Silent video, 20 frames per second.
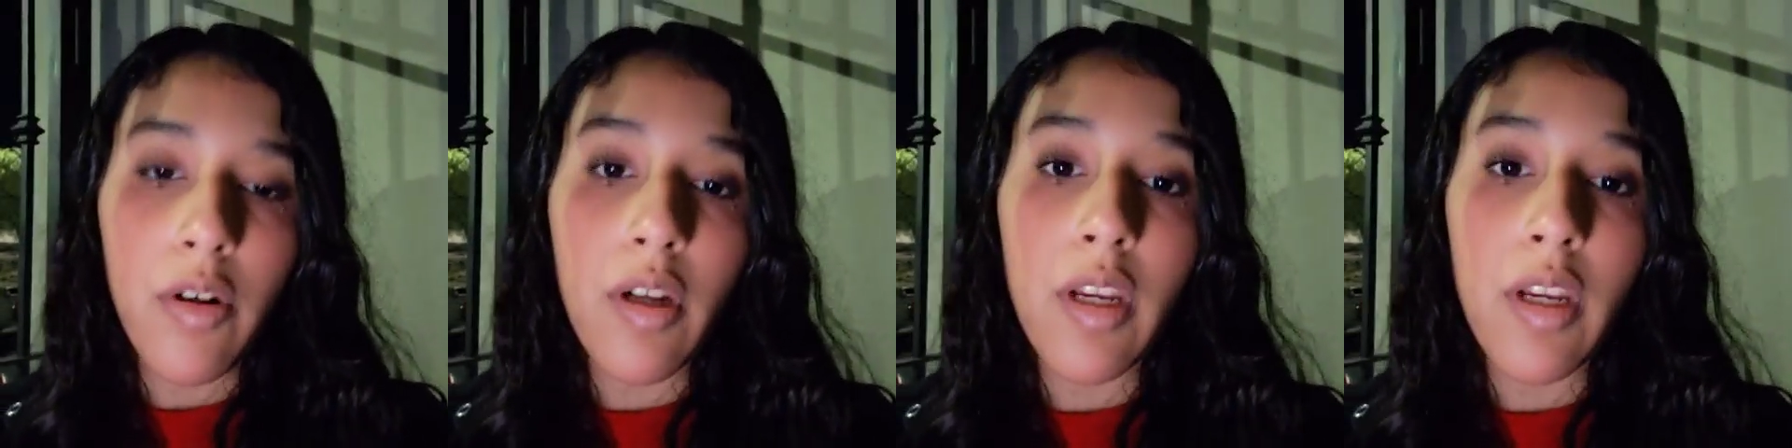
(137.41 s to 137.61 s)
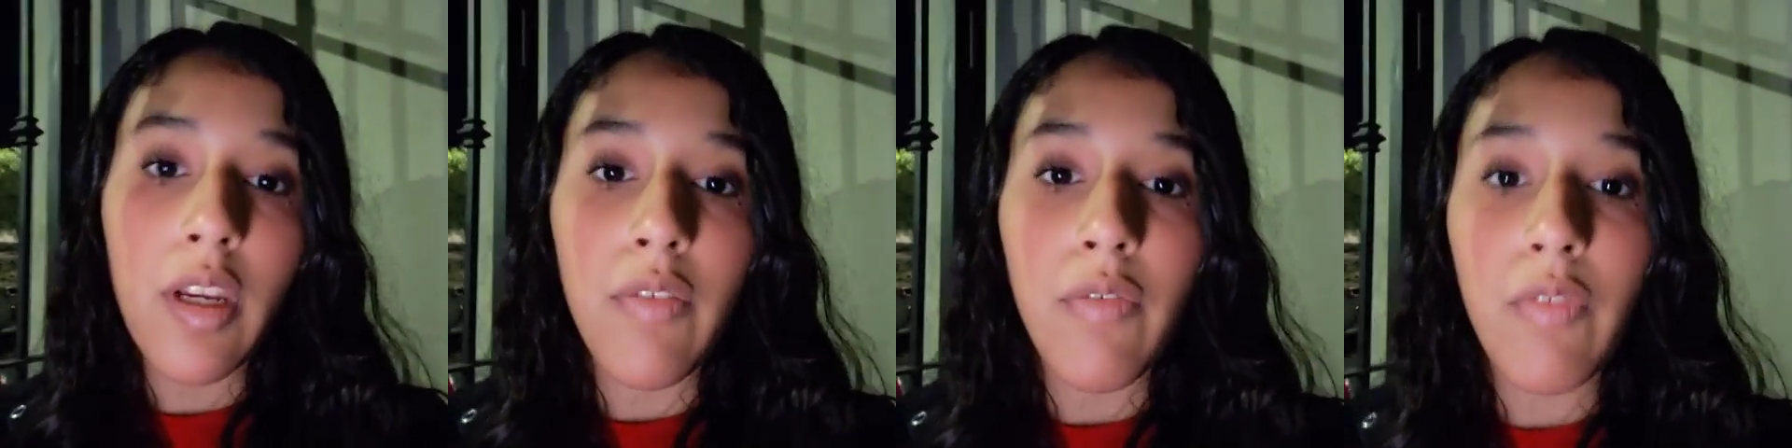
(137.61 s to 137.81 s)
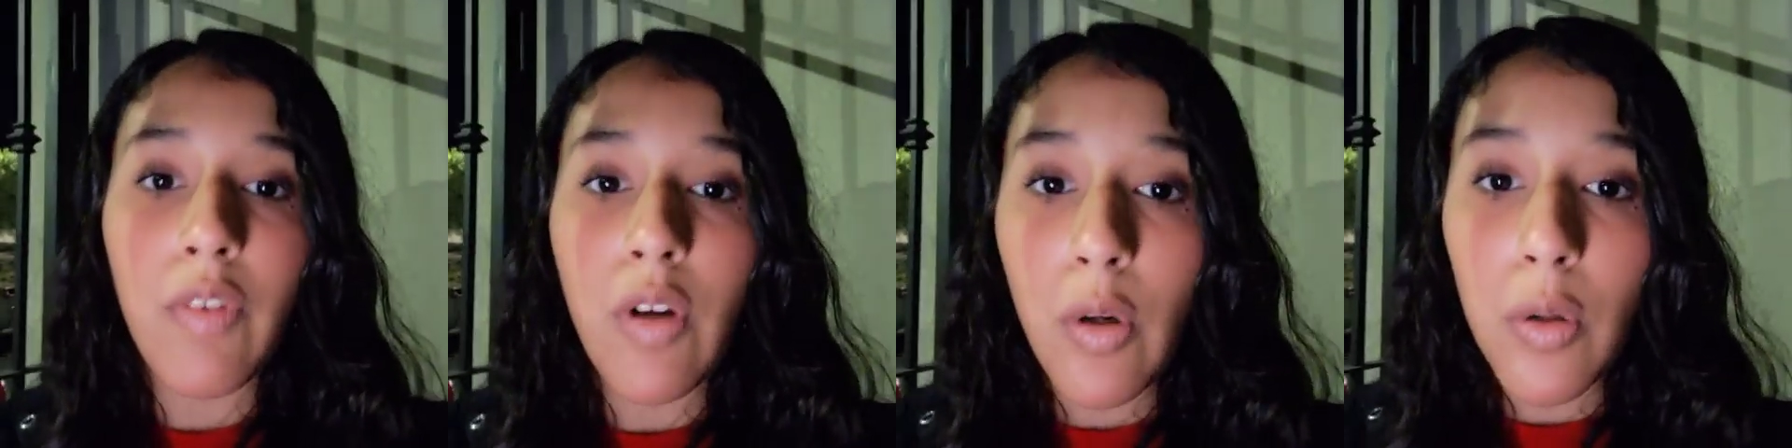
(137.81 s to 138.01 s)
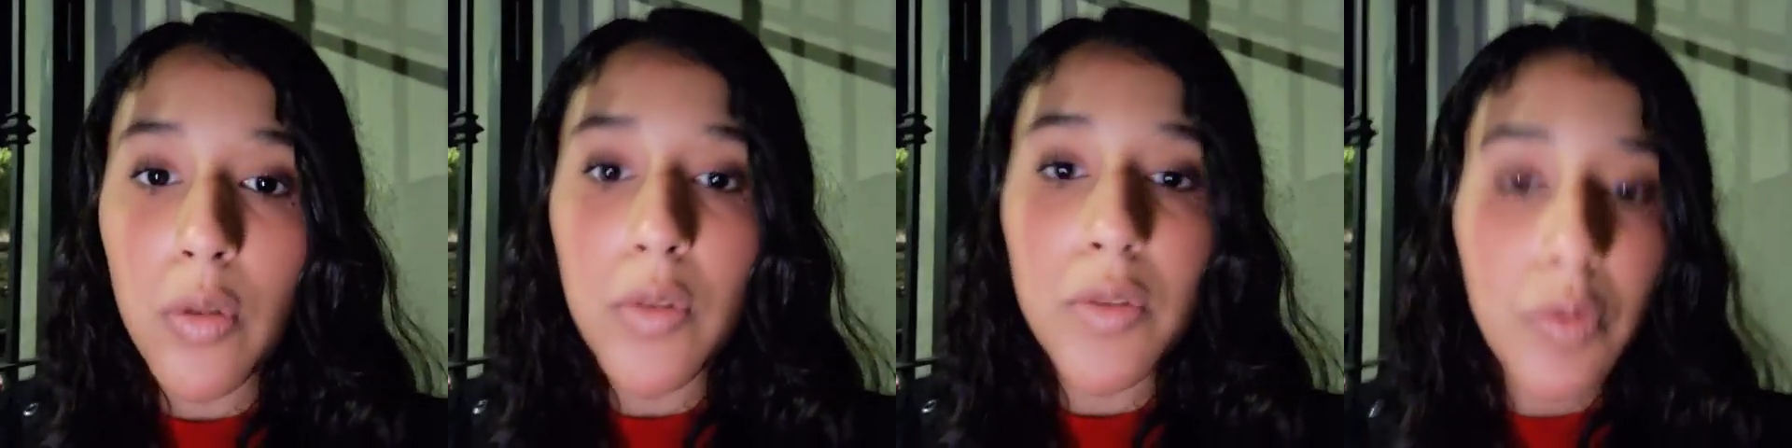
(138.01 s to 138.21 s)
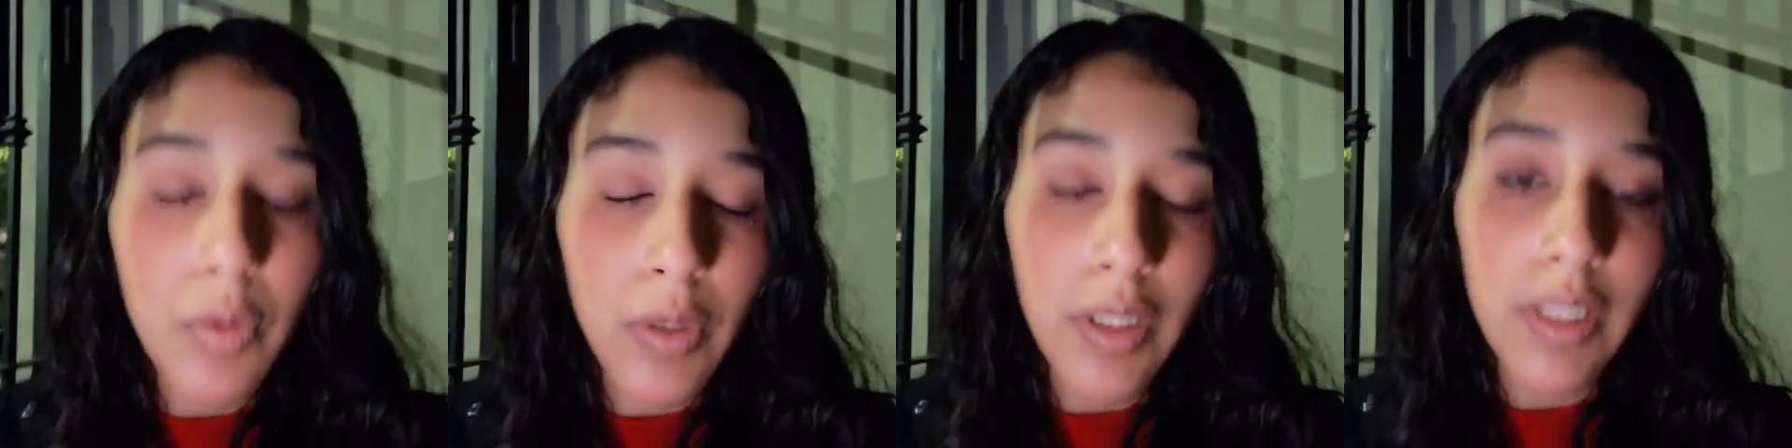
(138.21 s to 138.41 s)
if cold
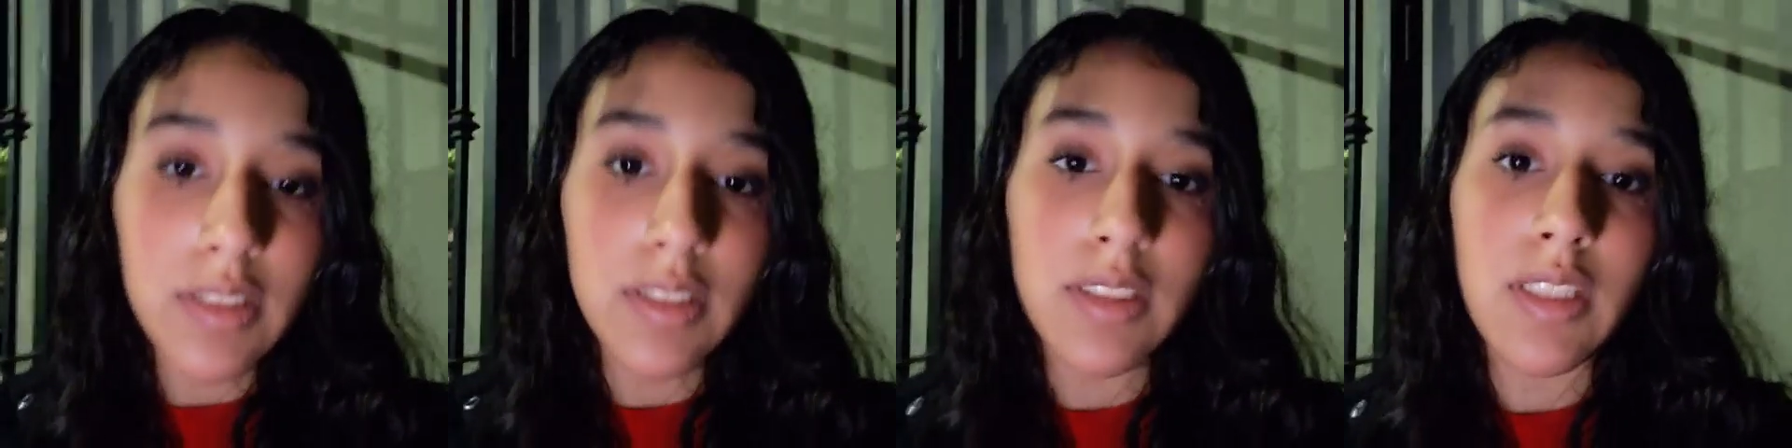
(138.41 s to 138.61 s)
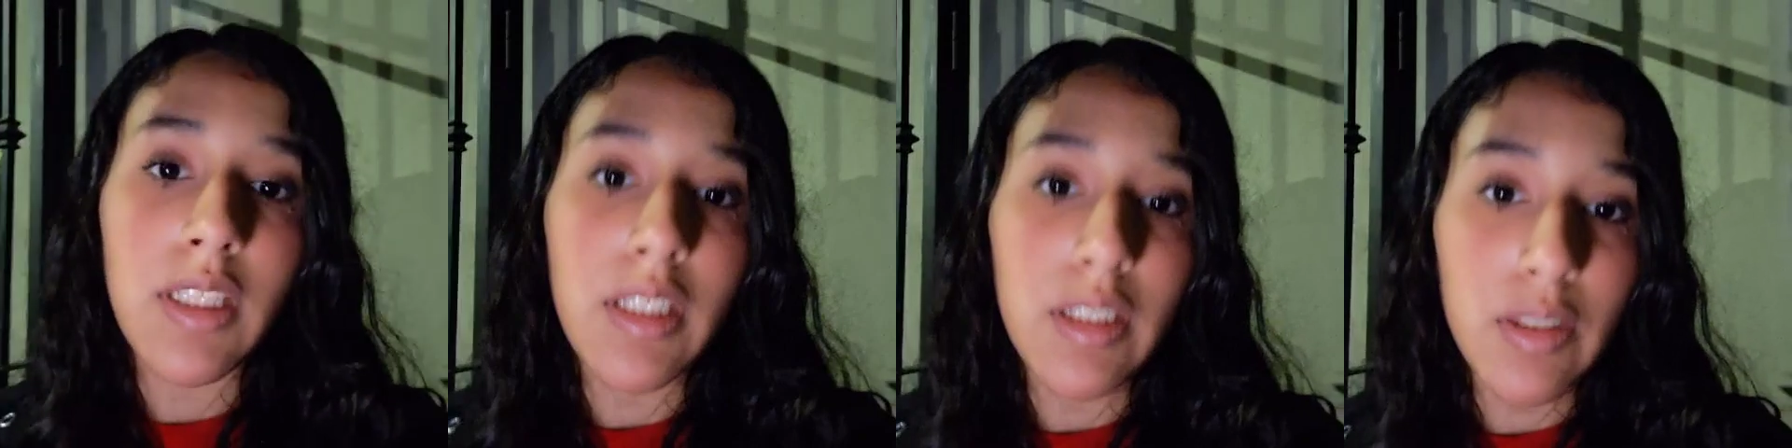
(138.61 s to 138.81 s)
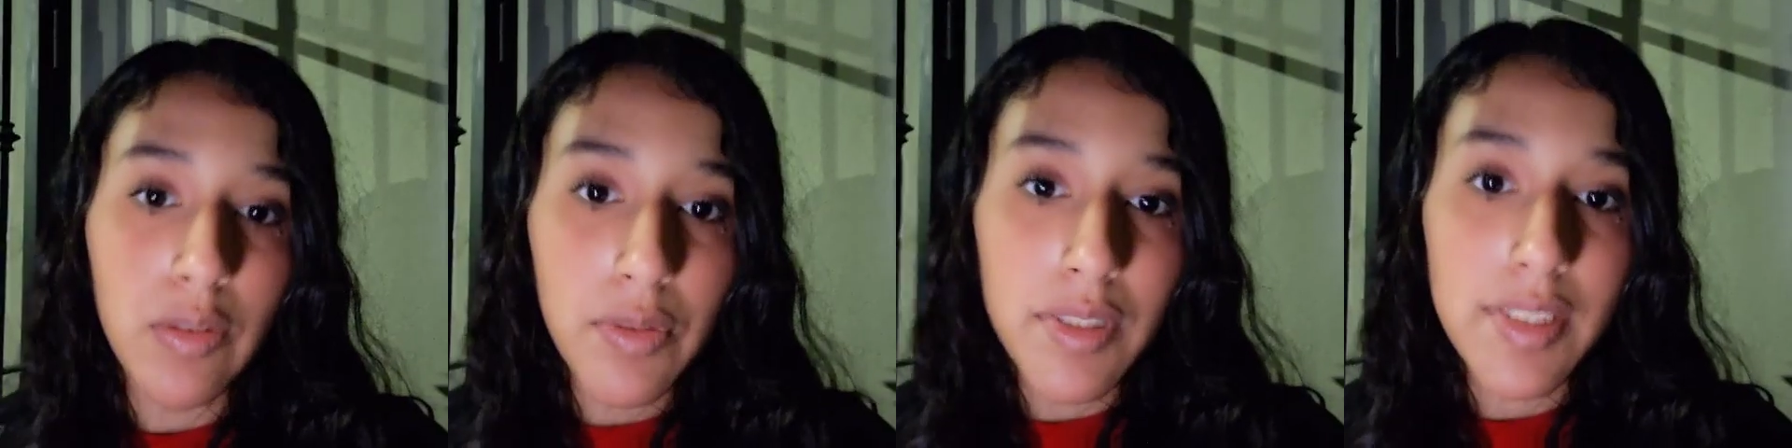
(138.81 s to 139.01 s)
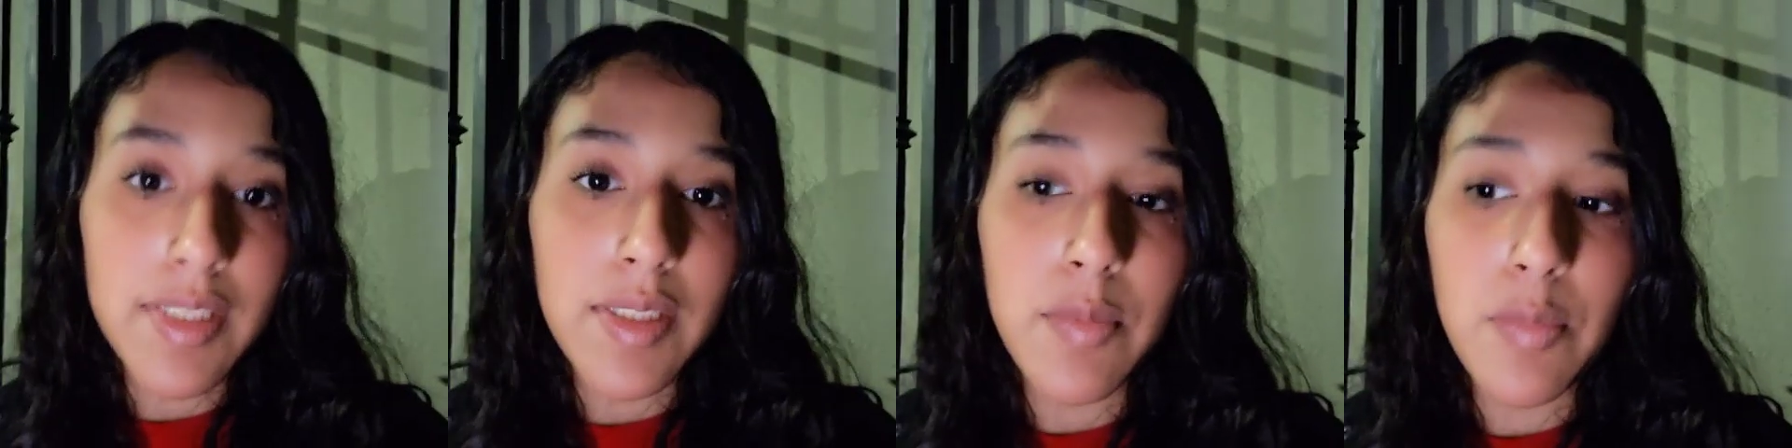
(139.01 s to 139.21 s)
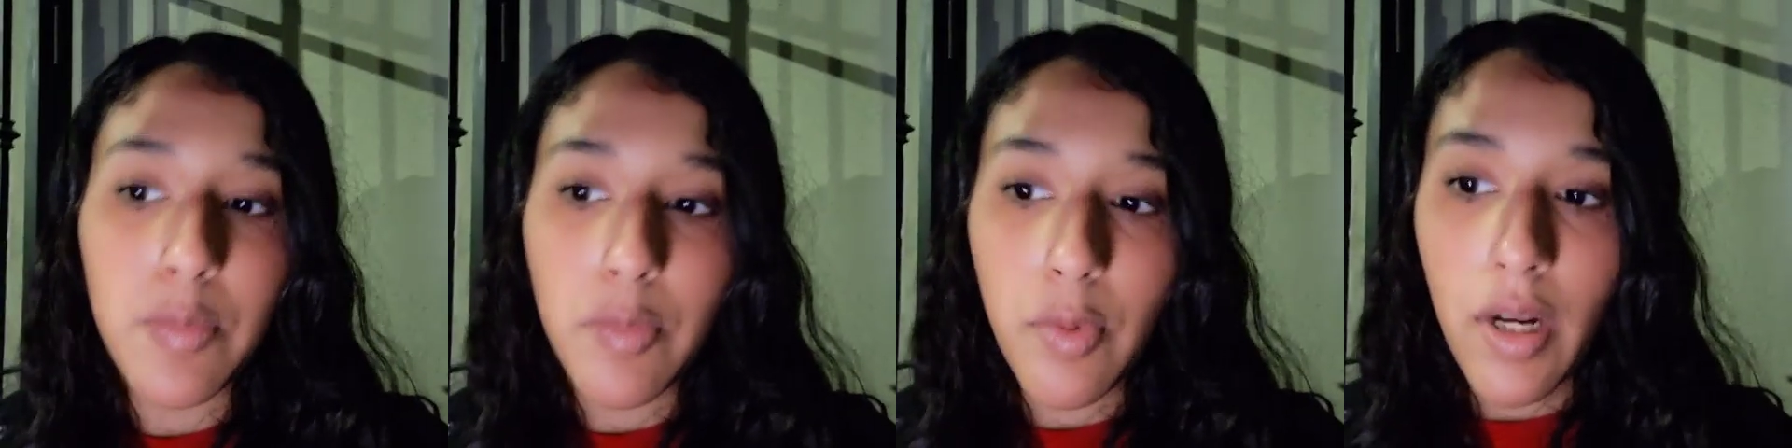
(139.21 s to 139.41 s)
drinks increase in
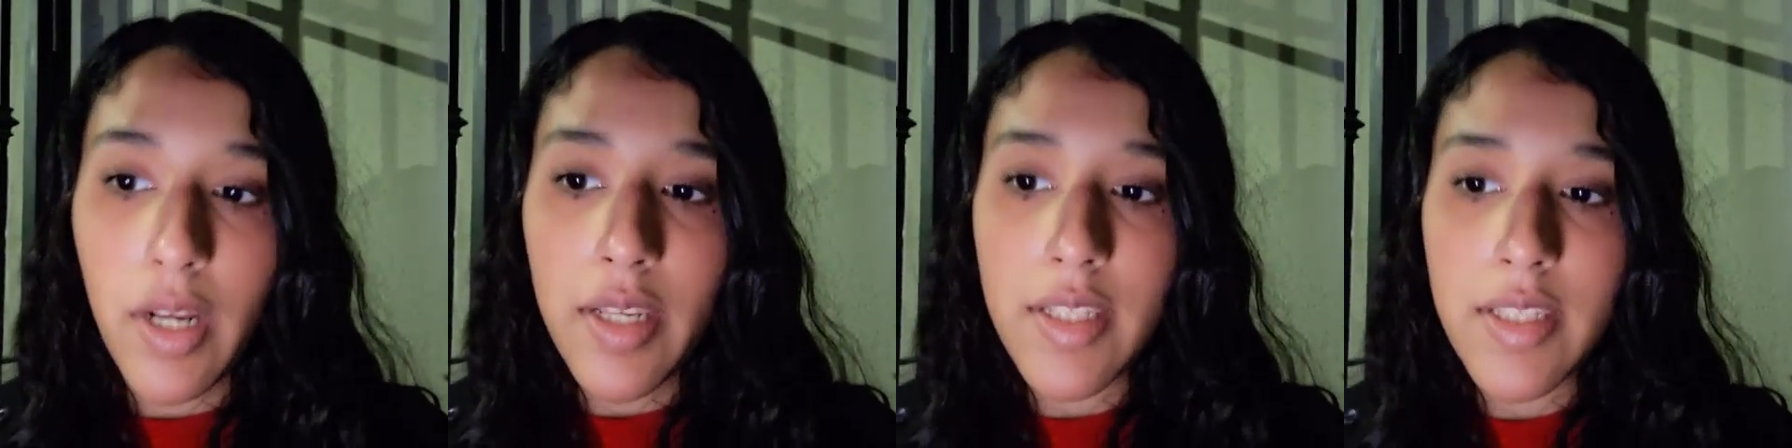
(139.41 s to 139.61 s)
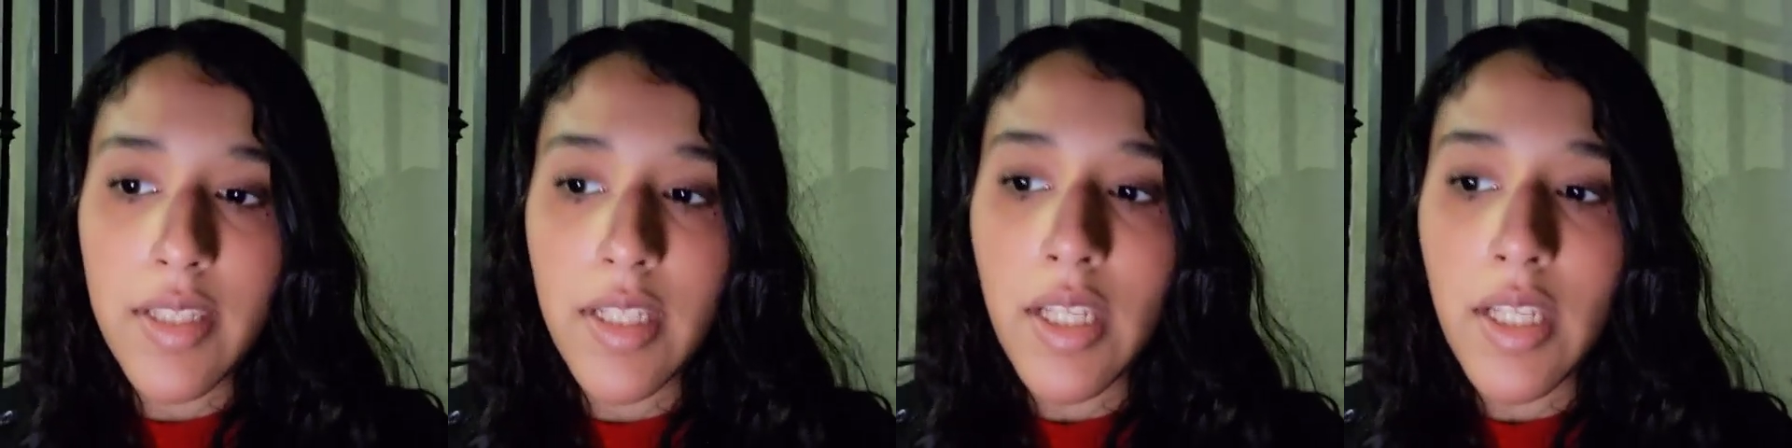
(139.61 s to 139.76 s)
price,